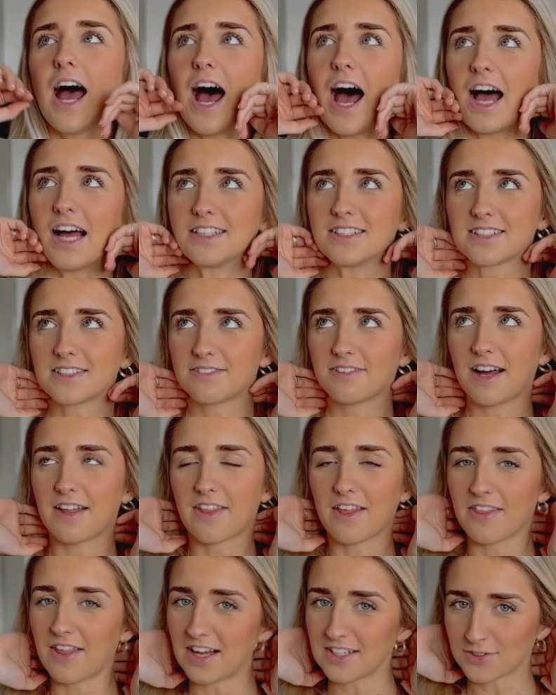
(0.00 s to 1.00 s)
And the fact
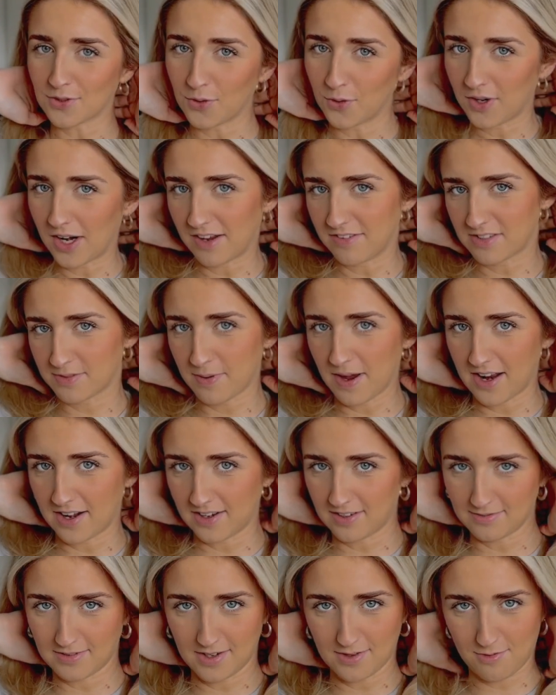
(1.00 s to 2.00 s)
that that's all I've spent,
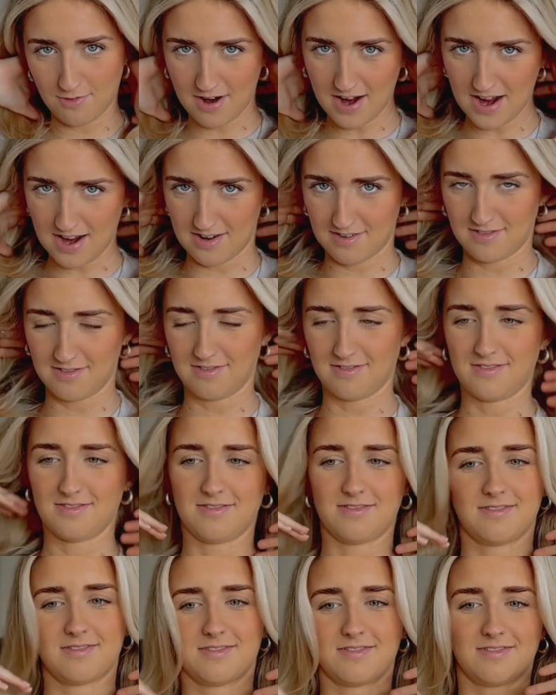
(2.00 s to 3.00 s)
I'm like, wow,
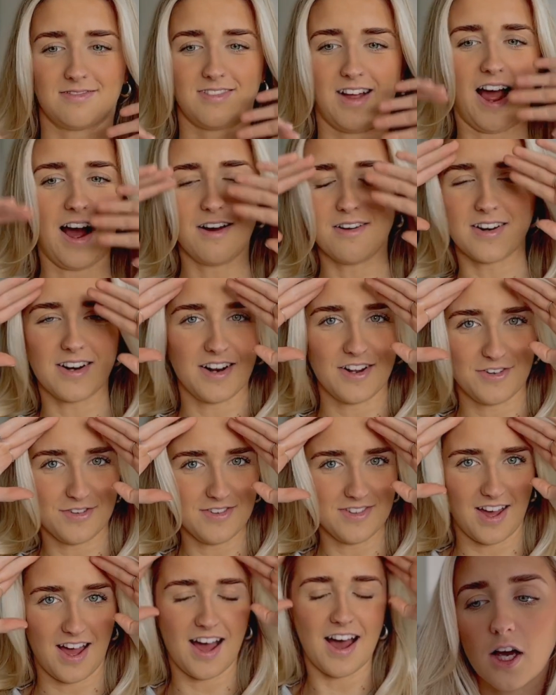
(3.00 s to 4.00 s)
how did I do that?